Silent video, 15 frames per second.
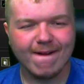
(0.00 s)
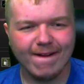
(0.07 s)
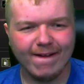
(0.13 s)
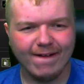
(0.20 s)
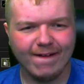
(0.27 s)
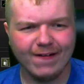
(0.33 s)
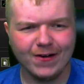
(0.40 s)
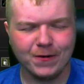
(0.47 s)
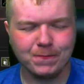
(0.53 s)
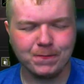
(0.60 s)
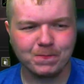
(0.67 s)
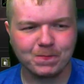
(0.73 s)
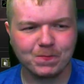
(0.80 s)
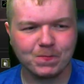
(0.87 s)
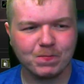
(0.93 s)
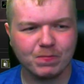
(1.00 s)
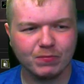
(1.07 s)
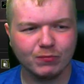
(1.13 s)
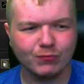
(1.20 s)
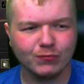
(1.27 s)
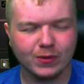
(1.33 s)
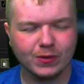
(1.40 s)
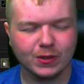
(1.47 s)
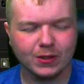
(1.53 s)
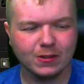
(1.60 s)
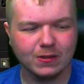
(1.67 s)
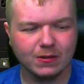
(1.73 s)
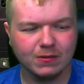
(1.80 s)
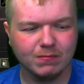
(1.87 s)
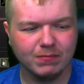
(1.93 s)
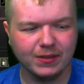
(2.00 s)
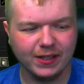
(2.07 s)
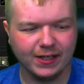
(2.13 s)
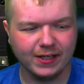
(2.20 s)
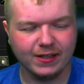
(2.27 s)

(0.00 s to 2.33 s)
Um, but yeah,